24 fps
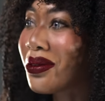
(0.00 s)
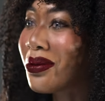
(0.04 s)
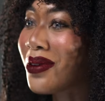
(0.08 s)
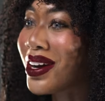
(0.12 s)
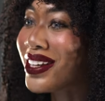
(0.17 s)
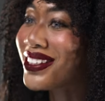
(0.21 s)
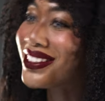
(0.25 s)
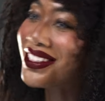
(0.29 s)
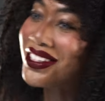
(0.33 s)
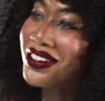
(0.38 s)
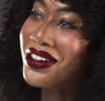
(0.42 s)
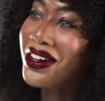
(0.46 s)

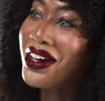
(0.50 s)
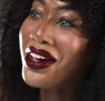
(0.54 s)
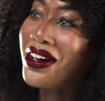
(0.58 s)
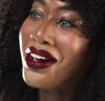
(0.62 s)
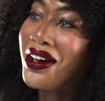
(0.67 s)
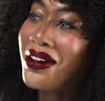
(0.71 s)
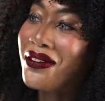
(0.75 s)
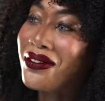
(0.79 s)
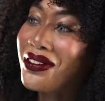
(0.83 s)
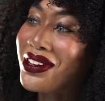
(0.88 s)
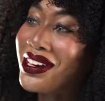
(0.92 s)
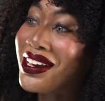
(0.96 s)
Washing your hair
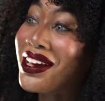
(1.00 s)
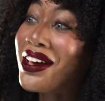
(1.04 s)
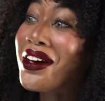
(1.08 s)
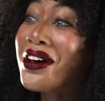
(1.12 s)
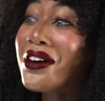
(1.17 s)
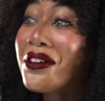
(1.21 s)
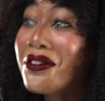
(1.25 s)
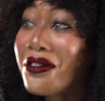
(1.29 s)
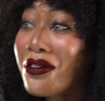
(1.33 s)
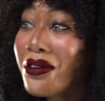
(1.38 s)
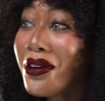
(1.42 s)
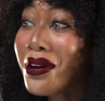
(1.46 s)
every
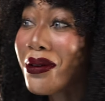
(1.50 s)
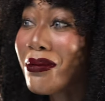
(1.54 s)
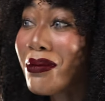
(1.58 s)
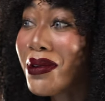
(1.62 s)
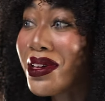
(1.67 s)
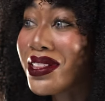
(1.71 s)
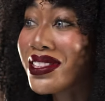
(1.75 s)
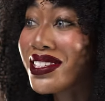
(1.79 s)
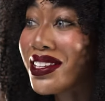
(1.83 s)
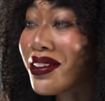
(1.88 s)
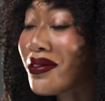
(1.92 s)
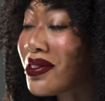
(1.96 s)
four
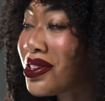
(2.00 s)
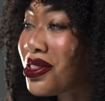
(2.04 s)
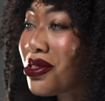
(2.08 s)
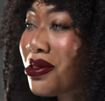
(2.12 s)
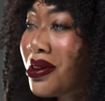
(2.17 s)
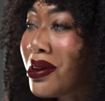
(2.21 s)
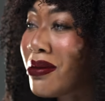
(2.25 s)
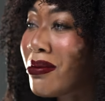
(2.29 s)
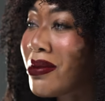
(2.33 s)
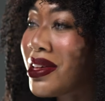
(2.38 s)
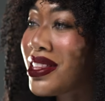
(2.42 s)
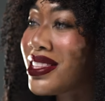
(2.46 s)
months, every
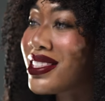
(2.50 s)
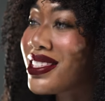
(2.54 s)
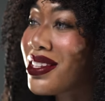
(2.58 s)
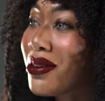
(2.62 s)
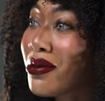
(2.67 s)
three months,